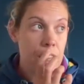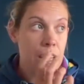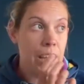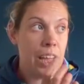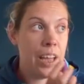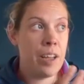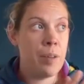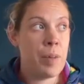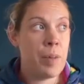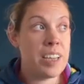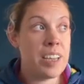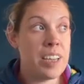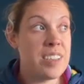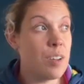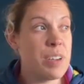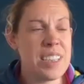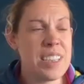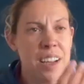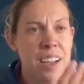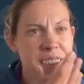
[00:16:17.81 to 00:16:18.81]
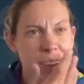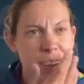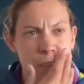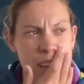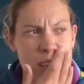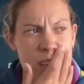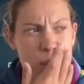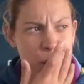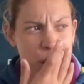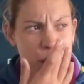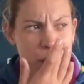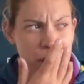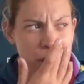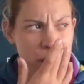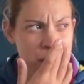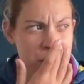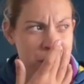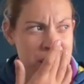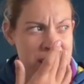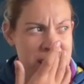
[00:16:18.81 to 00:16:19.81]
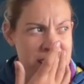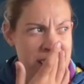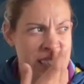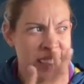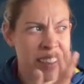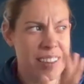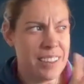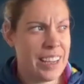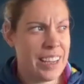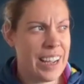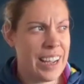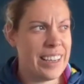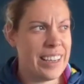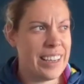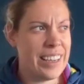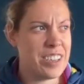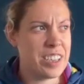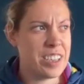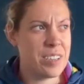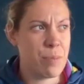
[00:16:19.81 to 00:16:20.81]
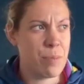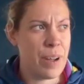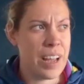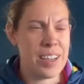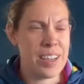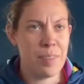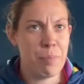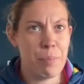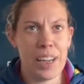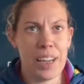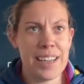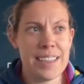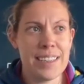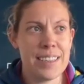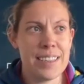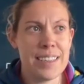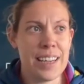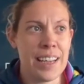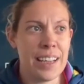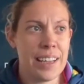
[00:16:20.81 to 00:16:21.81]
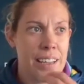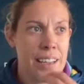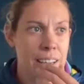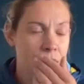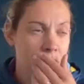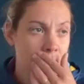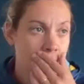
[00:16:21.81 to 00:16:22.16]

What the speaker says: And so we started a Facebook fundraiser, and it just went ballistic.